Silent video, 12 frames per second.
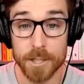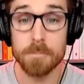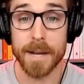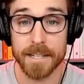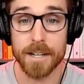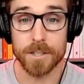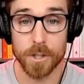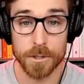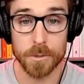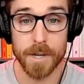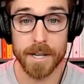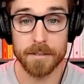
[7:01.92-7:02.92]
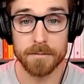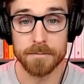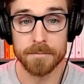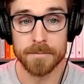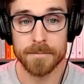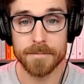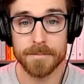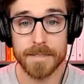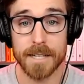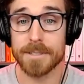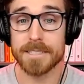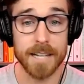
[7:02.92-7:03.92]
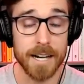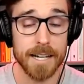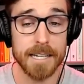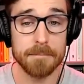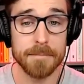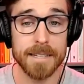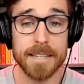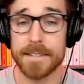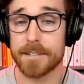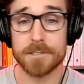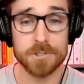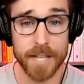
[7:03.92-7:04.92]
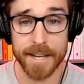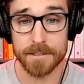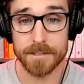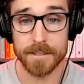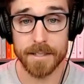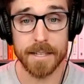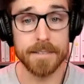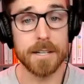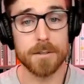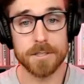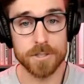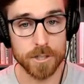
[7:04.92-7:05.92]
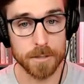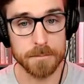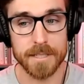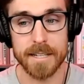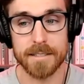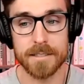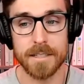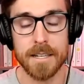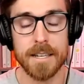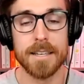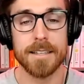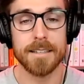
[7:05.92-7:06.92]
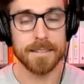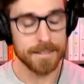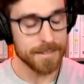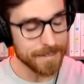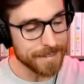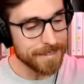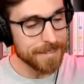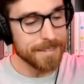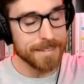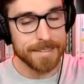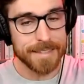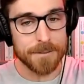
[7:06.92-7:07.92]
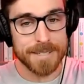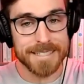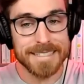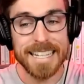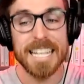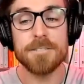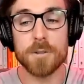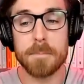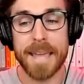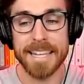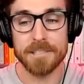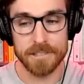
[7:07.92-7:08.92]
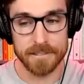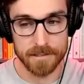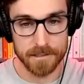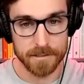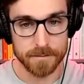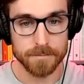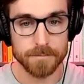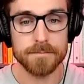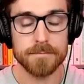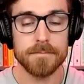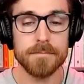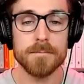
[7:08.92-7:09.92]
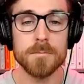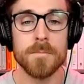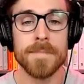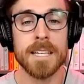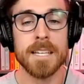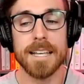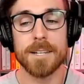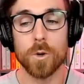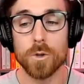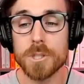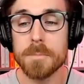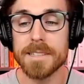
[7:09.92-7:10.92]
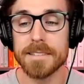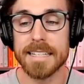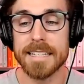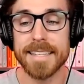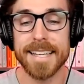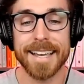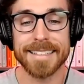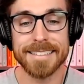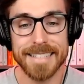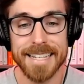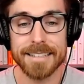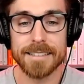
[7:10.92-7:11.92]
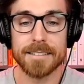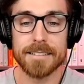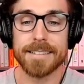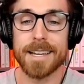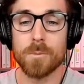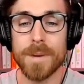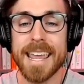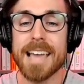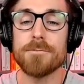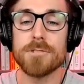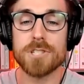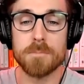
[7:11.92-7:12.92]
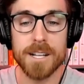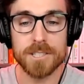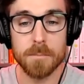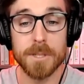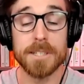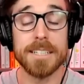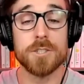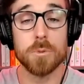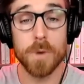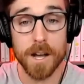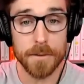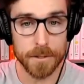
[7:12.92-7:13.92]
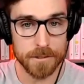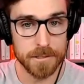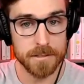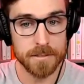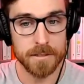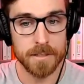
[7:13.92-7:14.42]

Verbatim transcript: might not go your way. There is time and there is chance and there is circumstance. There is need for patience. And ultimately, the idea that we have responsibility to others